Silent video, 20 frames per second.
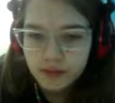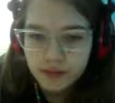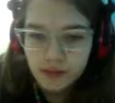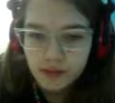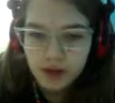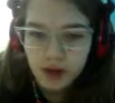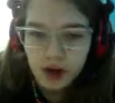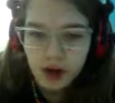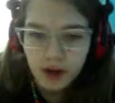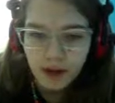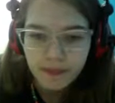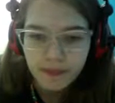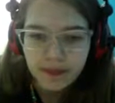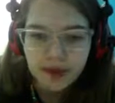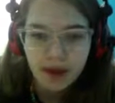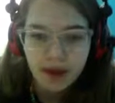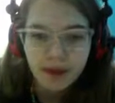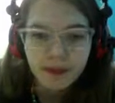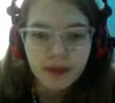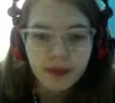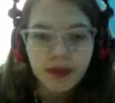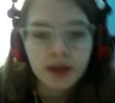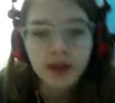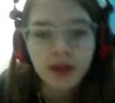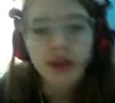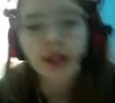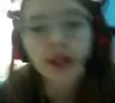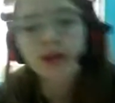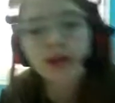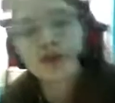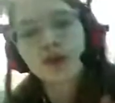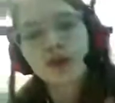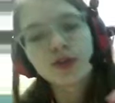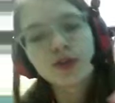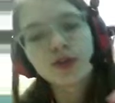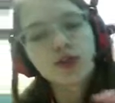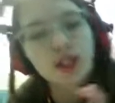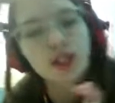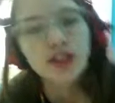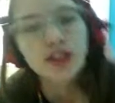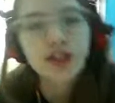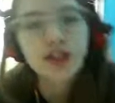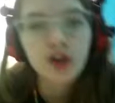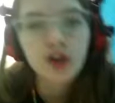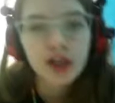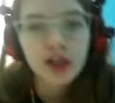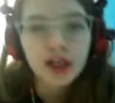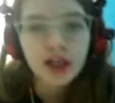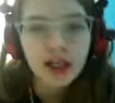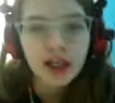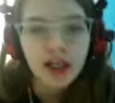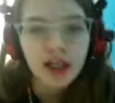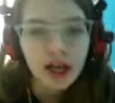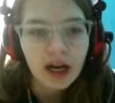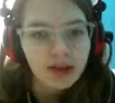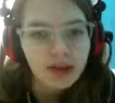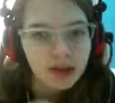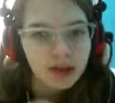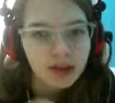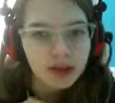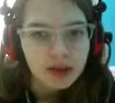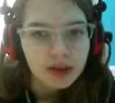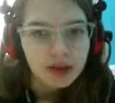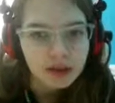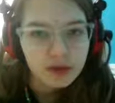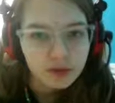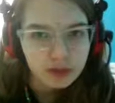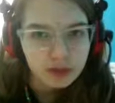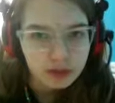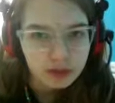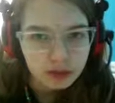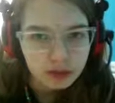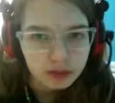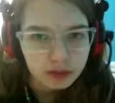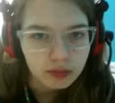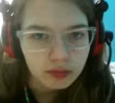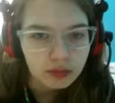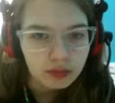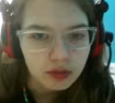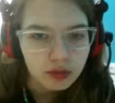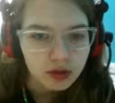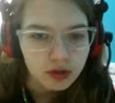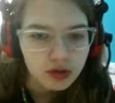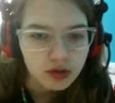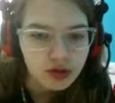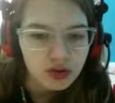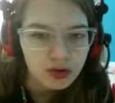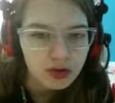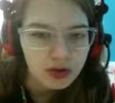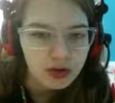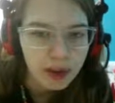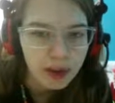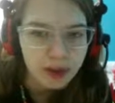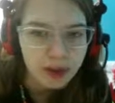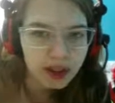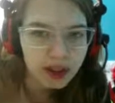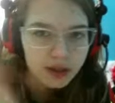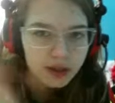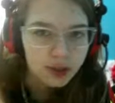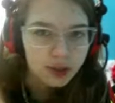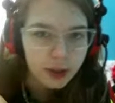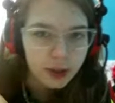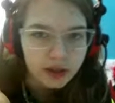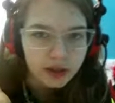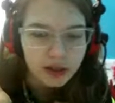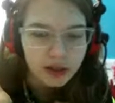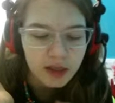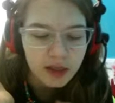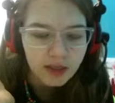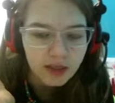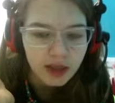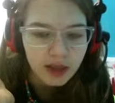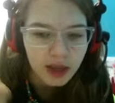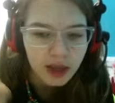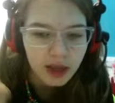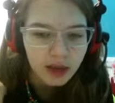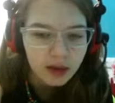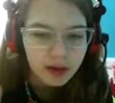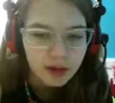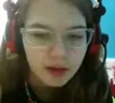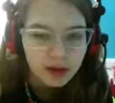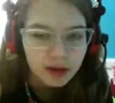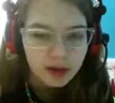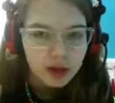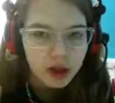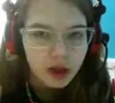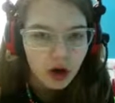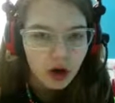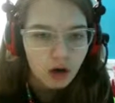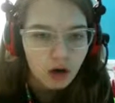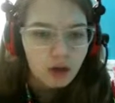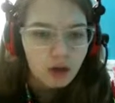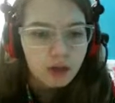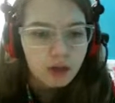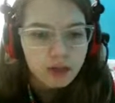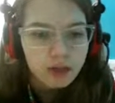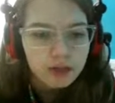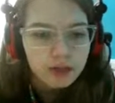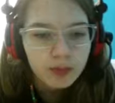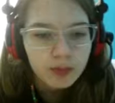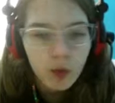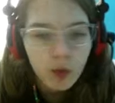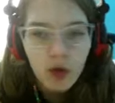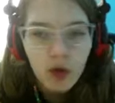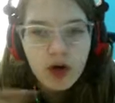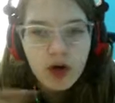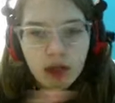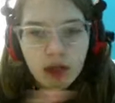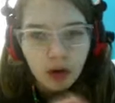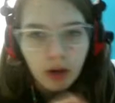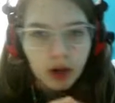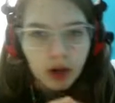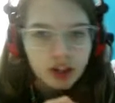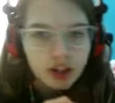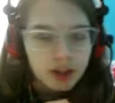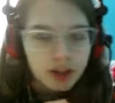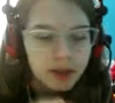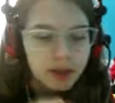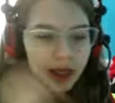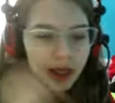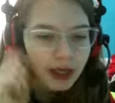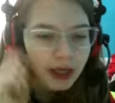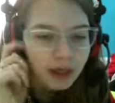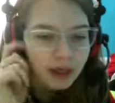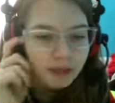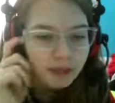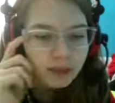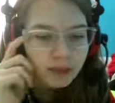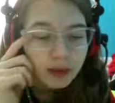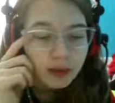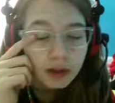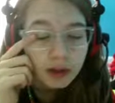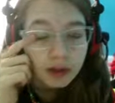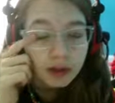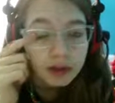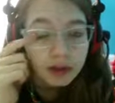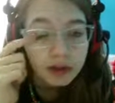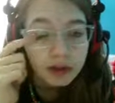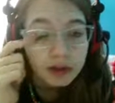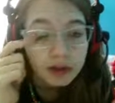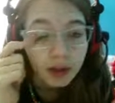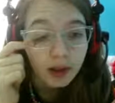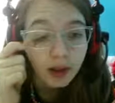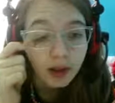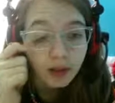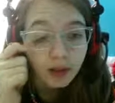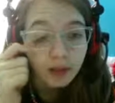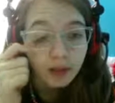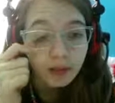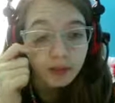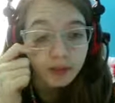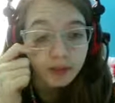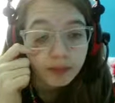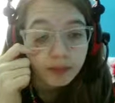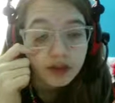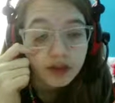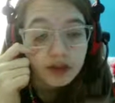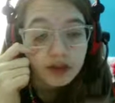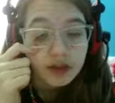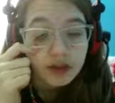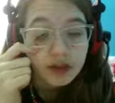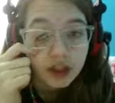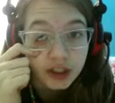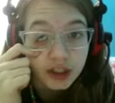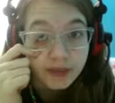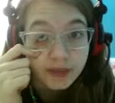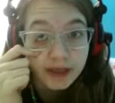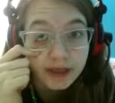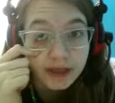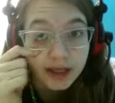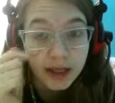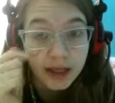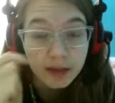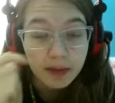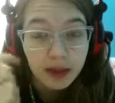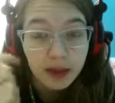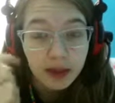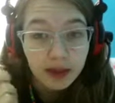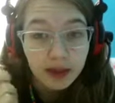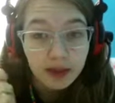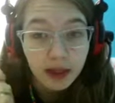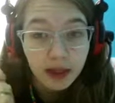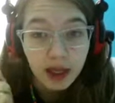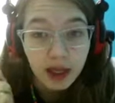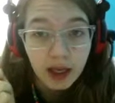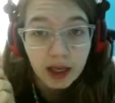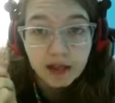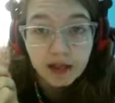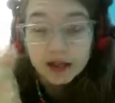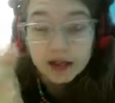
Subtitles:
Okay, so if you just joined in, I recommend I'm gonna give a quick thing, but I recommend to go rewatch the beginning. So, this is just gonna be the animatic and some